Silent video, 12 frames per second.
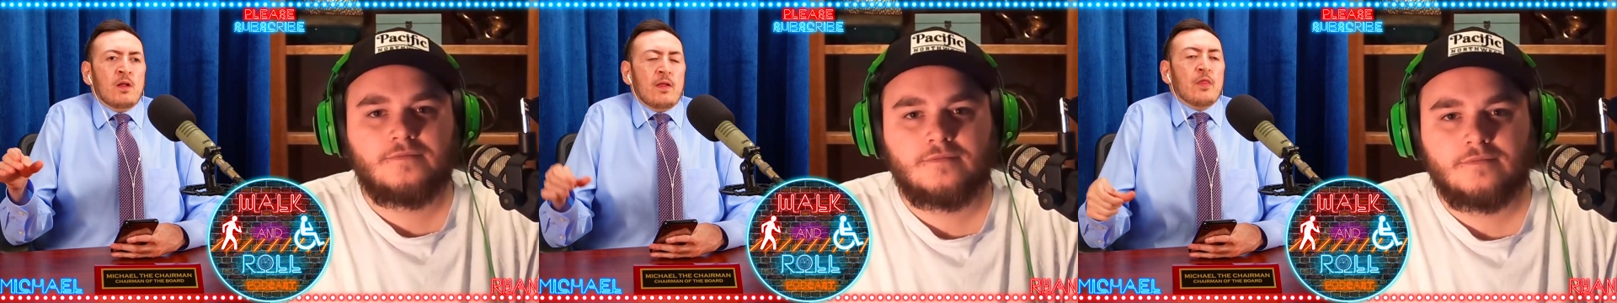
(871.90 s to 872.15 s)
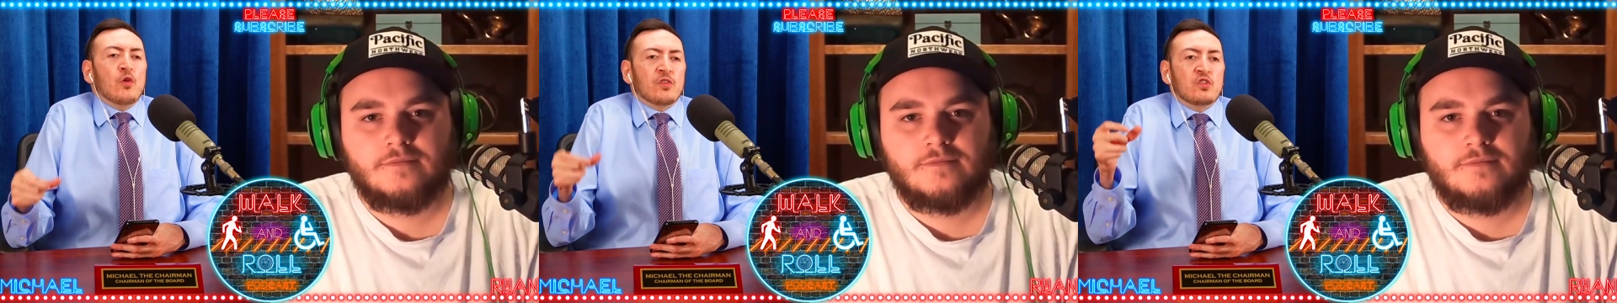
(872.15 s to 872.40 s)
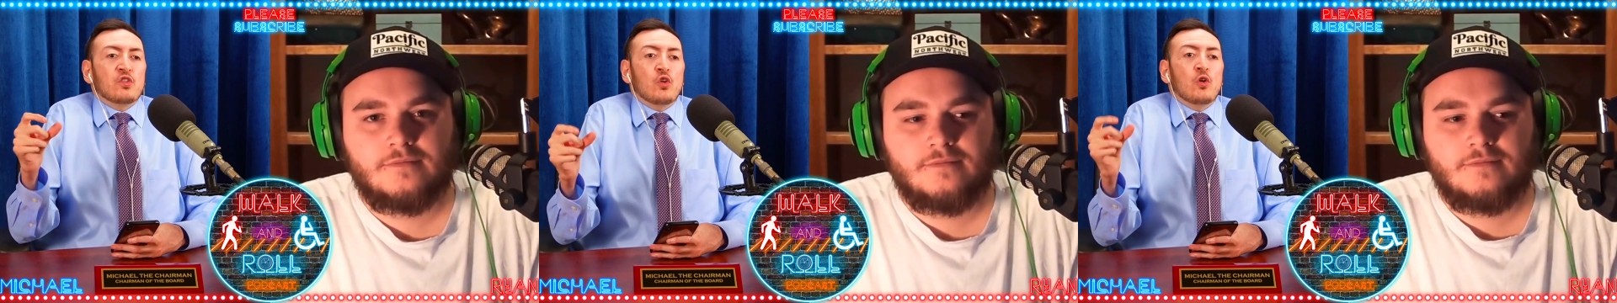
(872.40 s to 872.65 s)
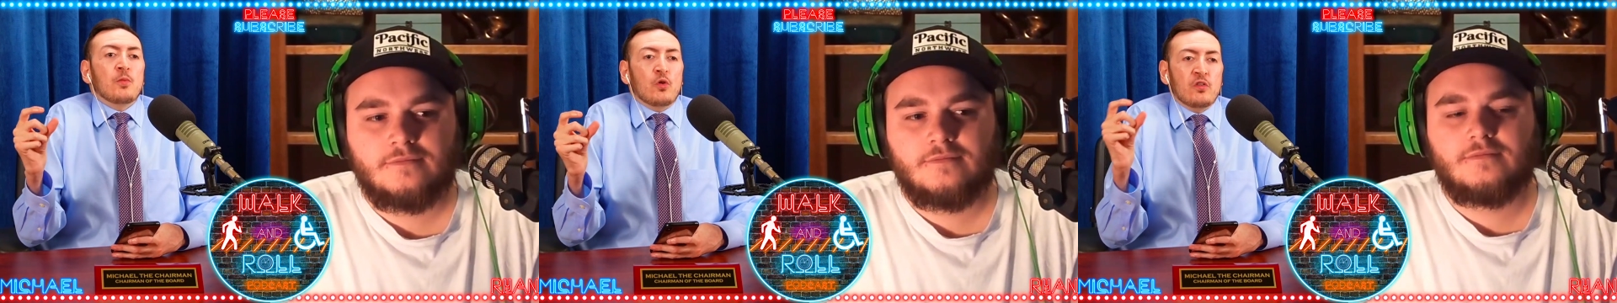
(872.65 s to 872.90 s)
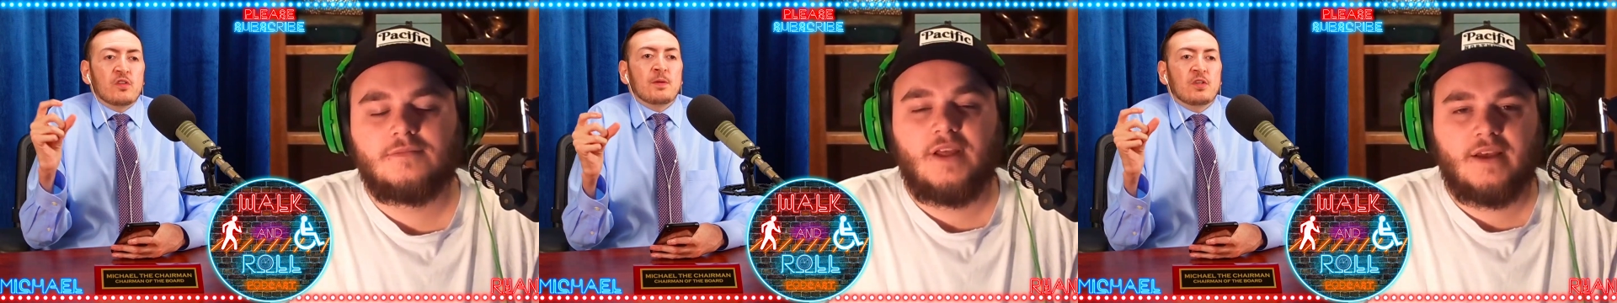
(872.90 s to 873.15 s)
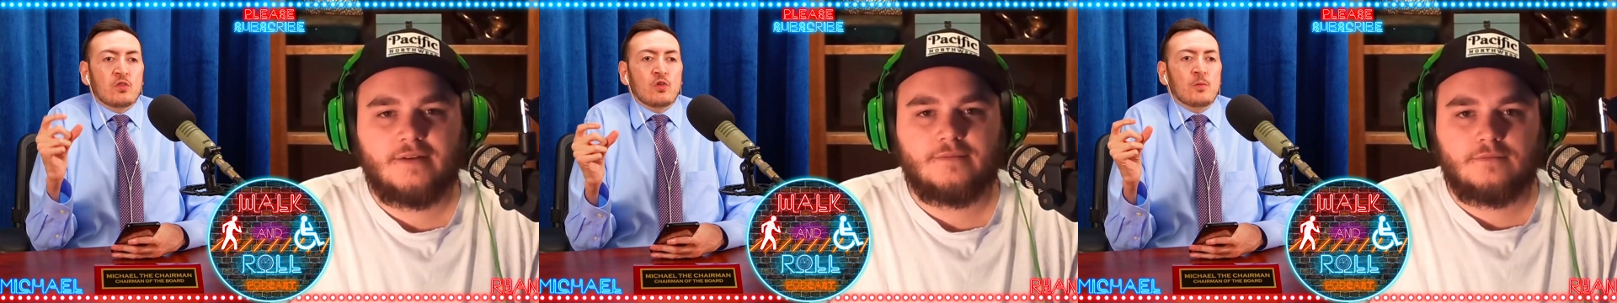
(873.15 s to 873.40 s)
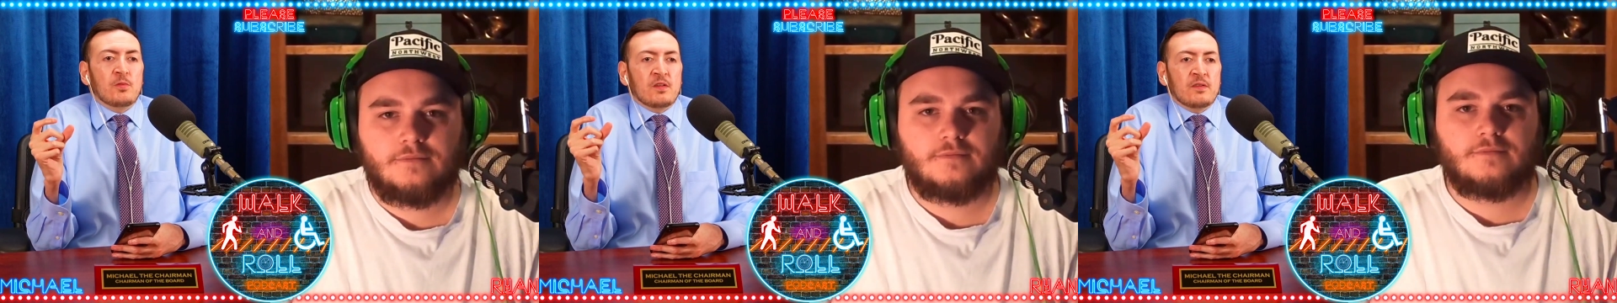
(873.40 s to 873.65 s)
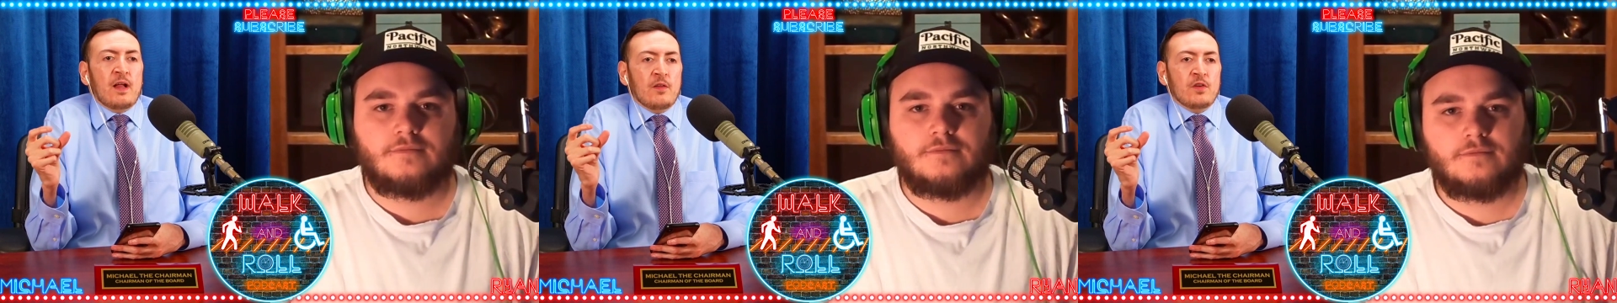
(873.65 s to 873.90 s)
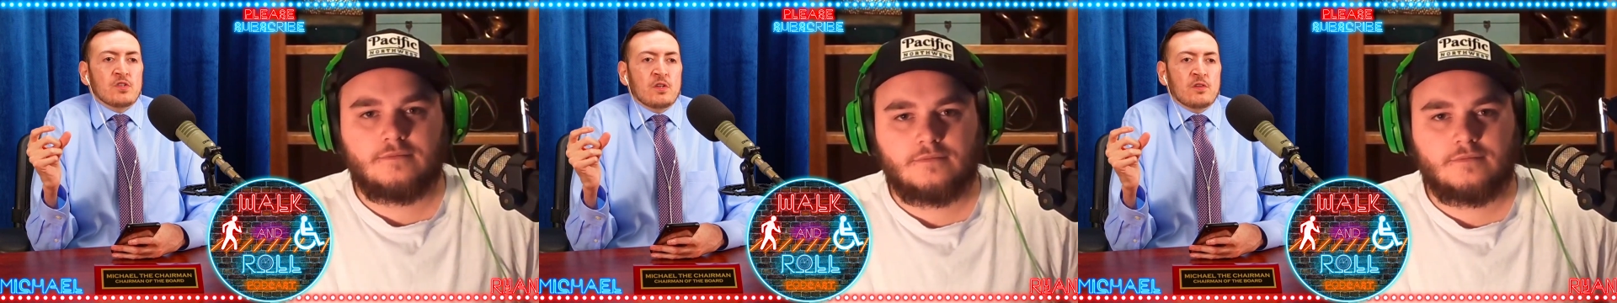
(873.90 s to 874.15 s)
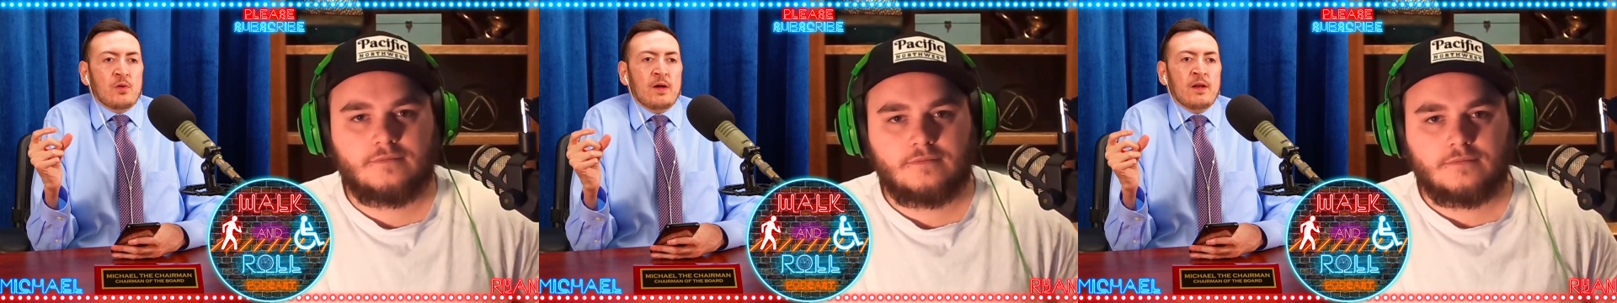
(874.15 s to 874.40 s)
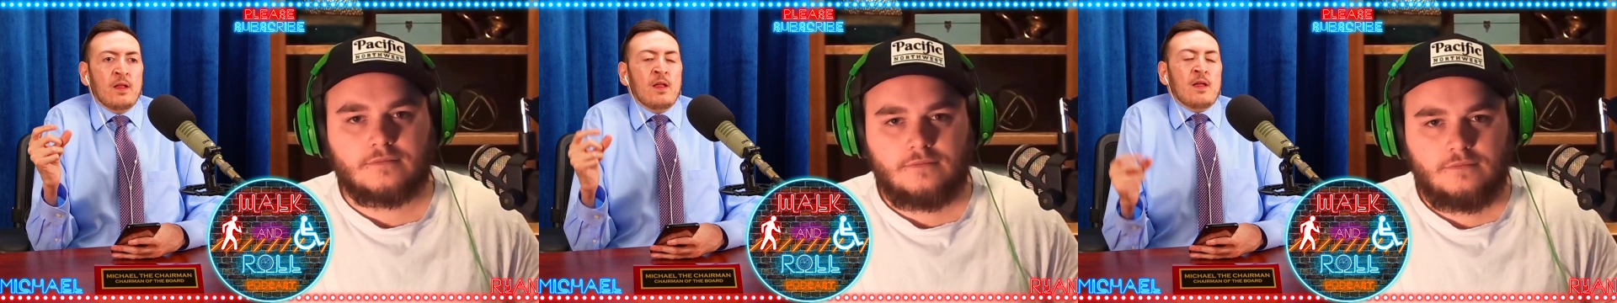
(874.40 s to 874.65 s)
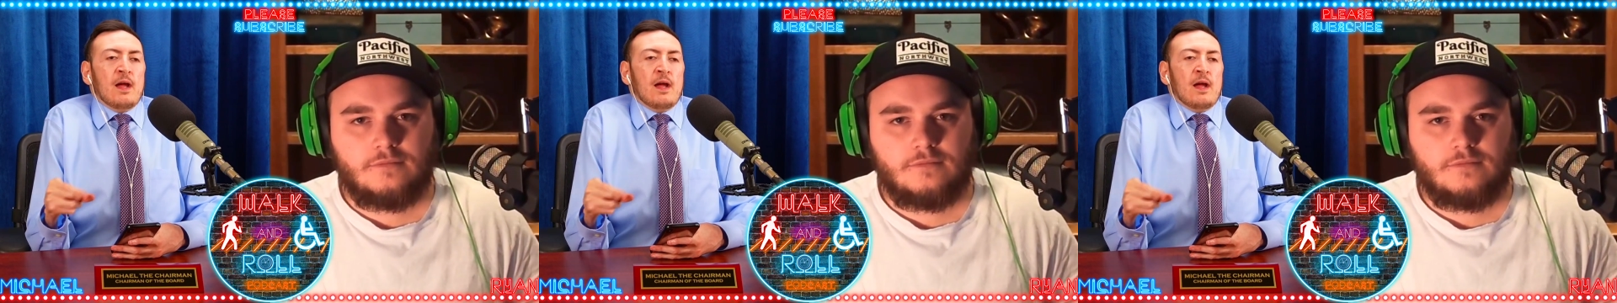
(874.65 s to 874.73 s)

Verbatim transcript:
Speaker 1: Like there's a tube. There used to be yeah. tubes and televisions, right?